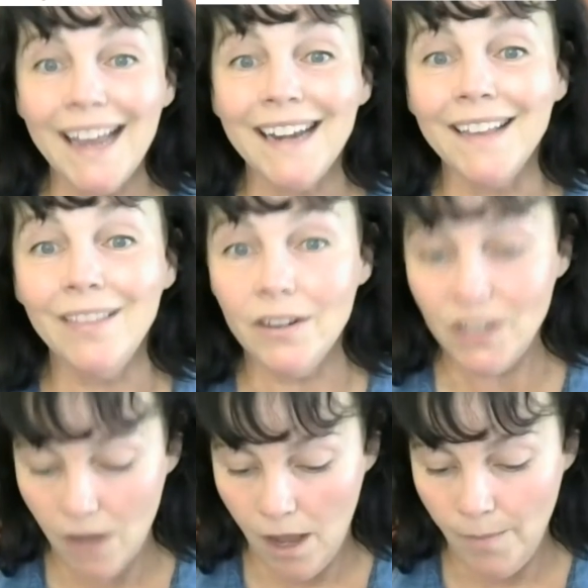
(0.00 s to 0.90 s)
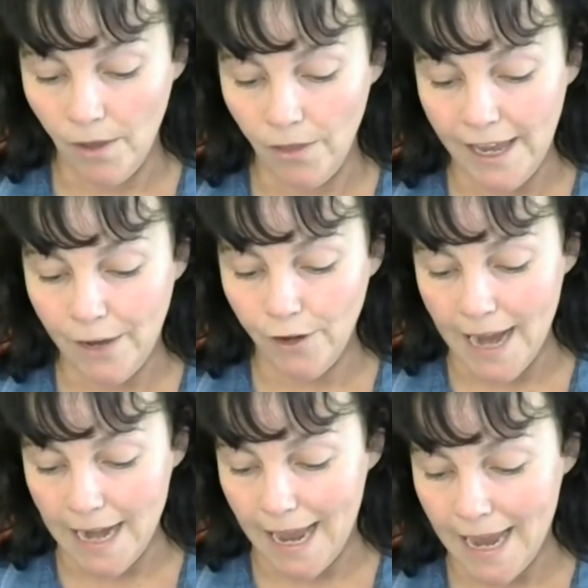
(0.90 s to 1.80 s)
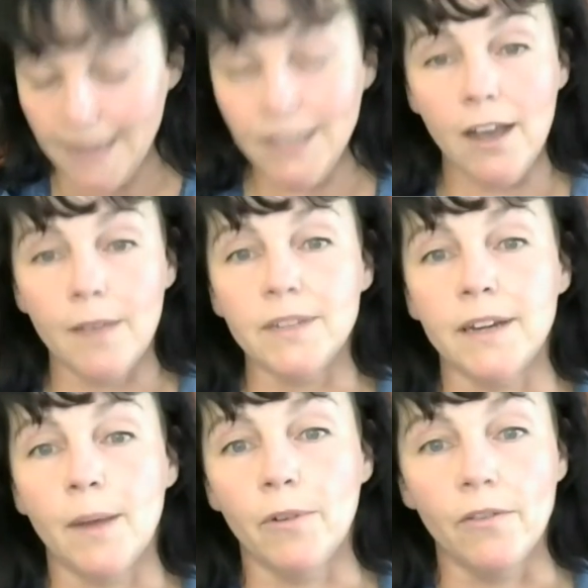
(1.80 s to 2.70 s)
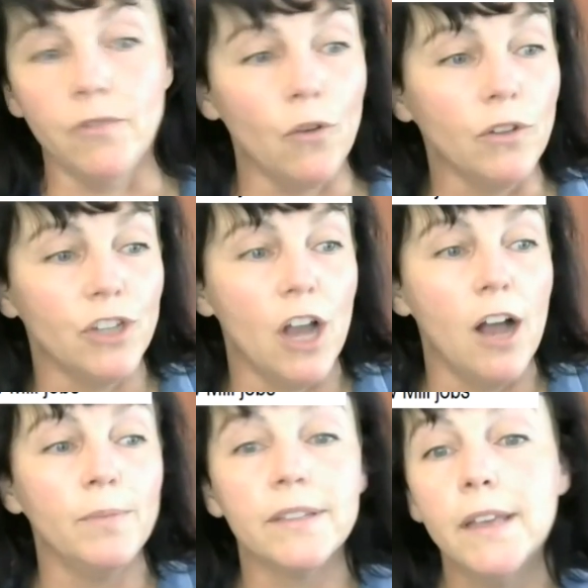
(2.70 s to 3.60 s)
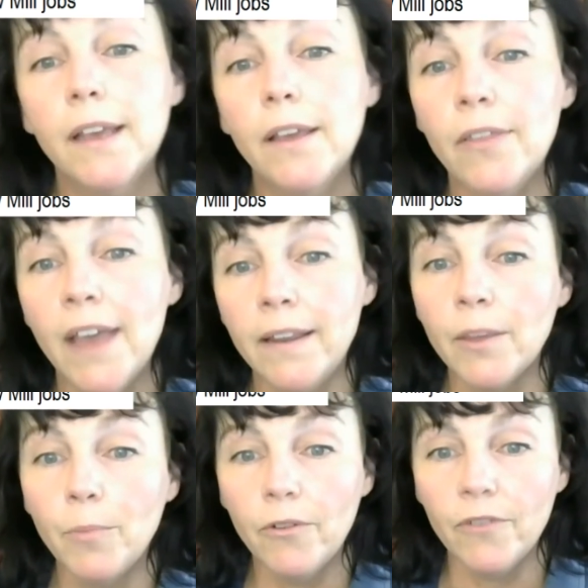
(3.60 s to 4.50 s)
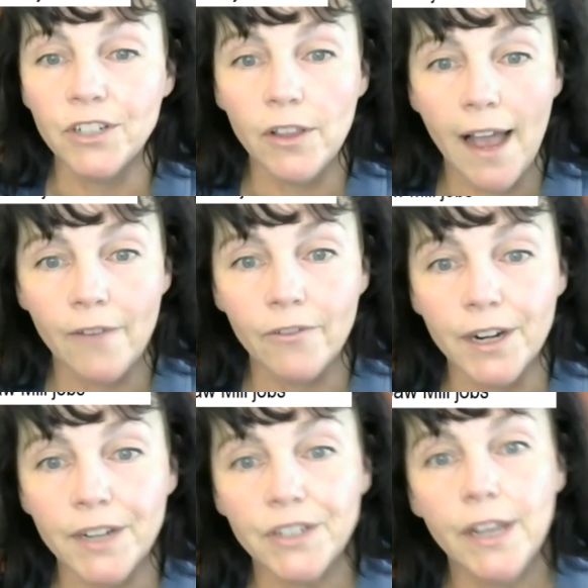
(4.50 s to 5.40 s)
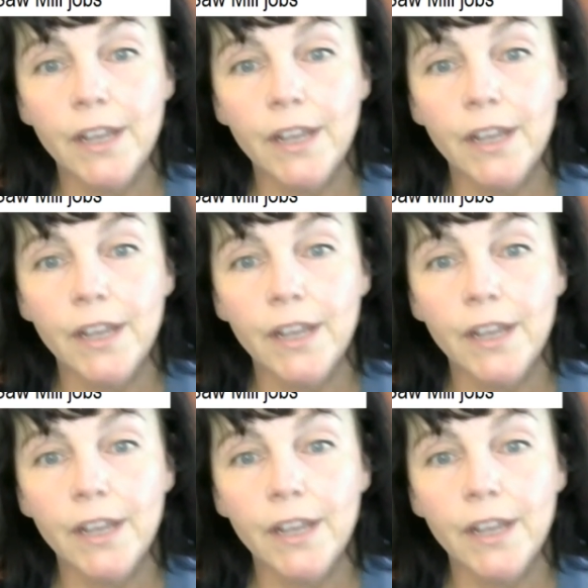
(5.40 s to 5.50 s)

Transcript: And in their sawmill, they create 8 times the number of local jobs than the provincial average.